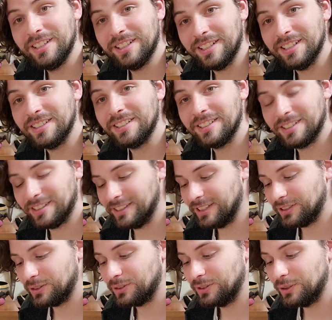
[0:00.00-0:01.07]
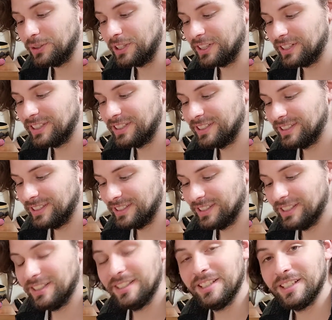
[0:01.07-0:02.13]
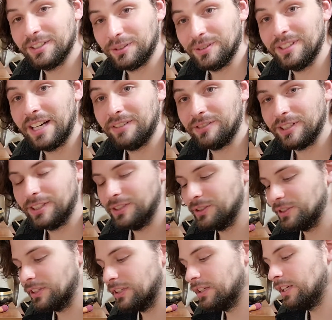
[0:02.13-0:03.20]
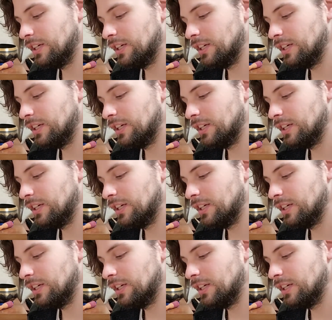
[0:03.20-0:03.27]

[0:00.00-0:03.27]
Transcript: This'll do you. This will definitely do you.